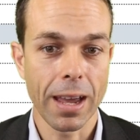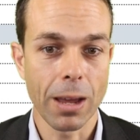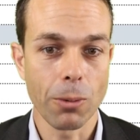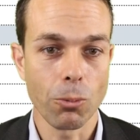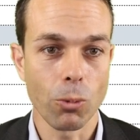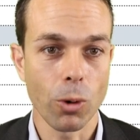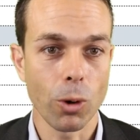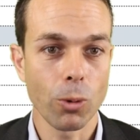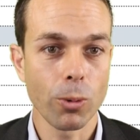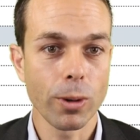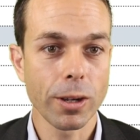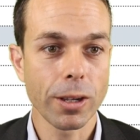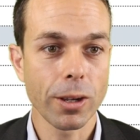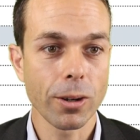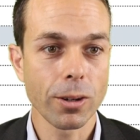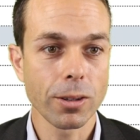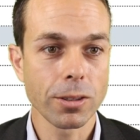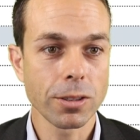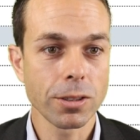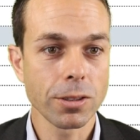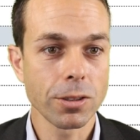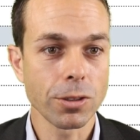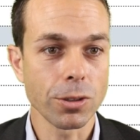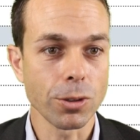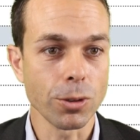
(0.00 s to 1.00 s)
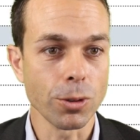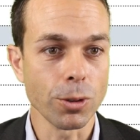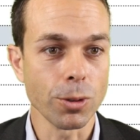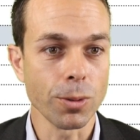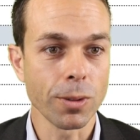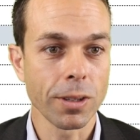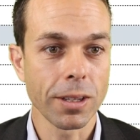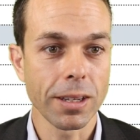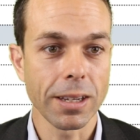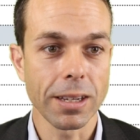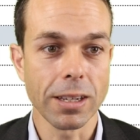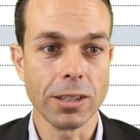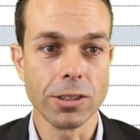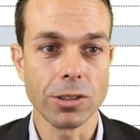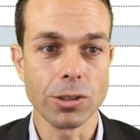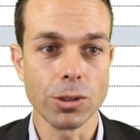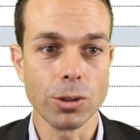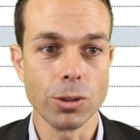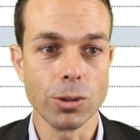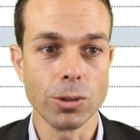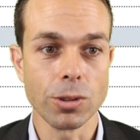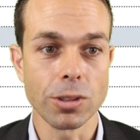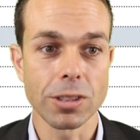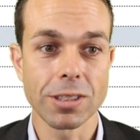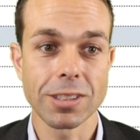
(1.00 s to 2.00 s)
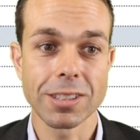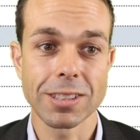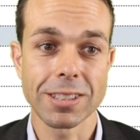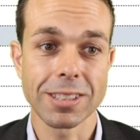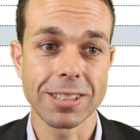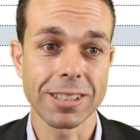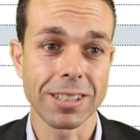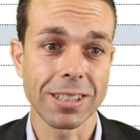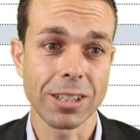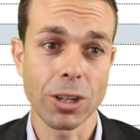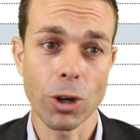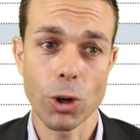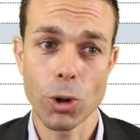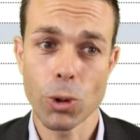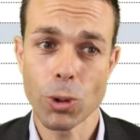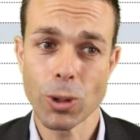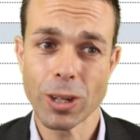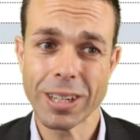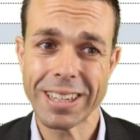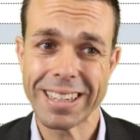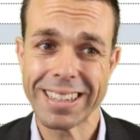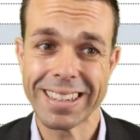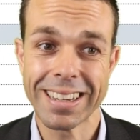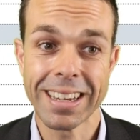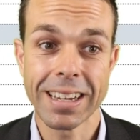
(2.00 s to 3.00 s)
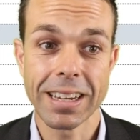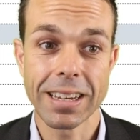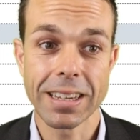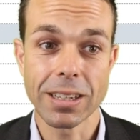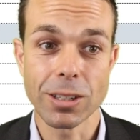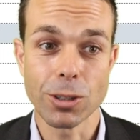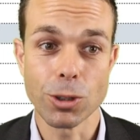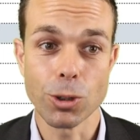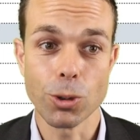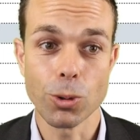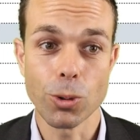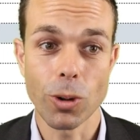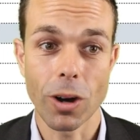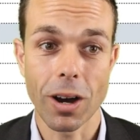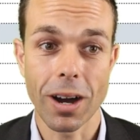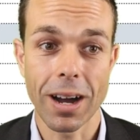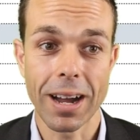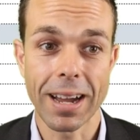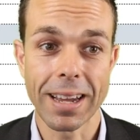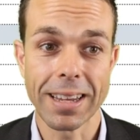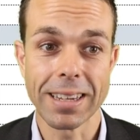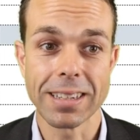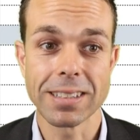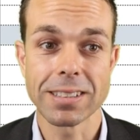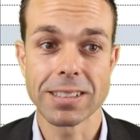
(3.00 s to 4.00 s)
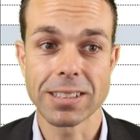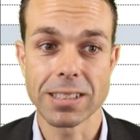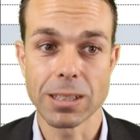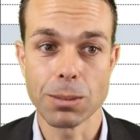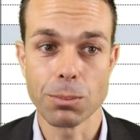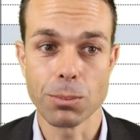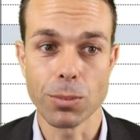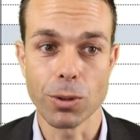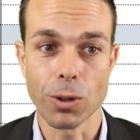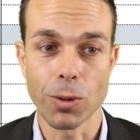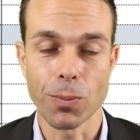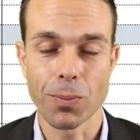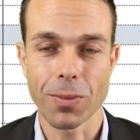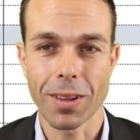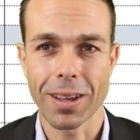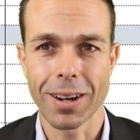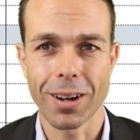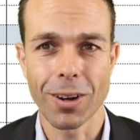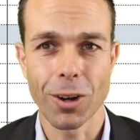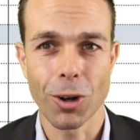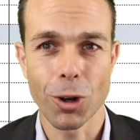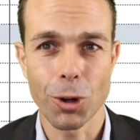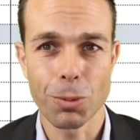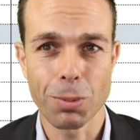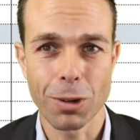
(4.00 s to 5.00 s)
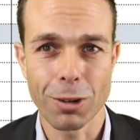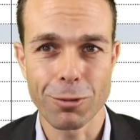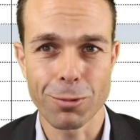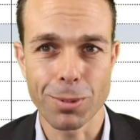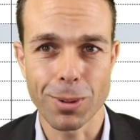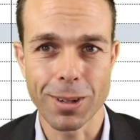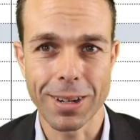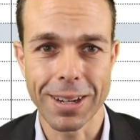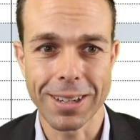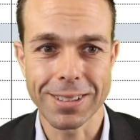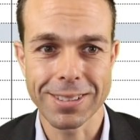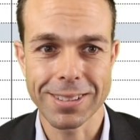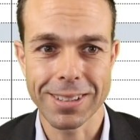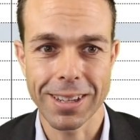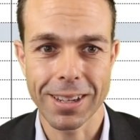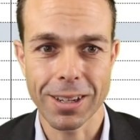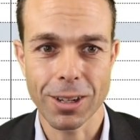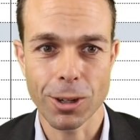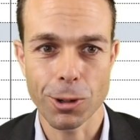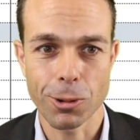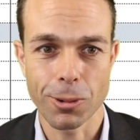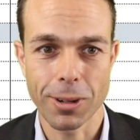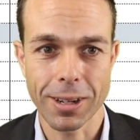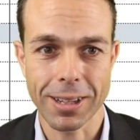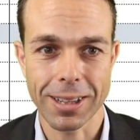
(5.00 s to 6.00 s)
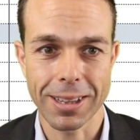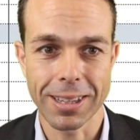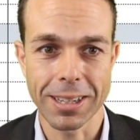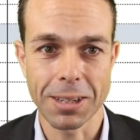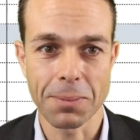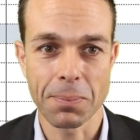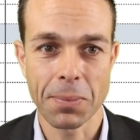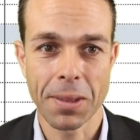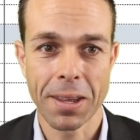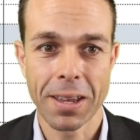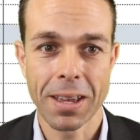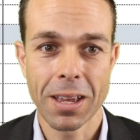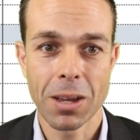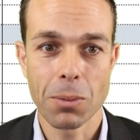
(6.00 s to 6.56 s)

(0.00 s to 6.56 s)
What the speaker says: And what we're going to do is use SIGOI UI symbol, and I hope I've pronounced that correctly.